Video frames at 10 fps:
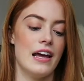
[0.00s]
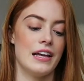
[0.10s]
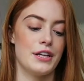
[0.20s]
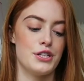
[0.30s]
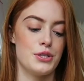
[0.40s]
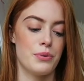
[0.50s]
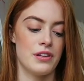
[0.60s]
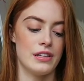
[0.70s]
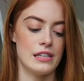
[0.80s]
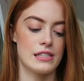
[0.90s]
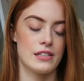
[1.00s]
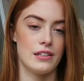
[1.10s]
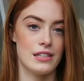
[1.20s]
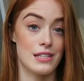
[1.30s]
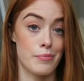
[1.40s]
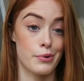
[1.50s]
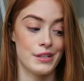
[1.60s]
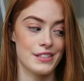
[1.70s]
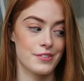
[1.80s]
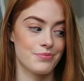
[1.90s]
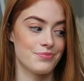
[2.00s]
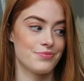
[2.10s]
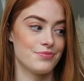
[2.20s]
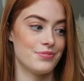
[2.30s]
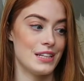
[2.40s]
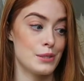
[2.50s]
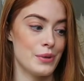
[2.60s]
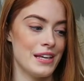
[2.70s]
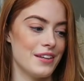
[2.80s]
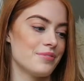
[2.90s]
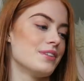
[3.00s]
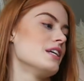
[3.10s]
and I'm going to do one of these at some point this week.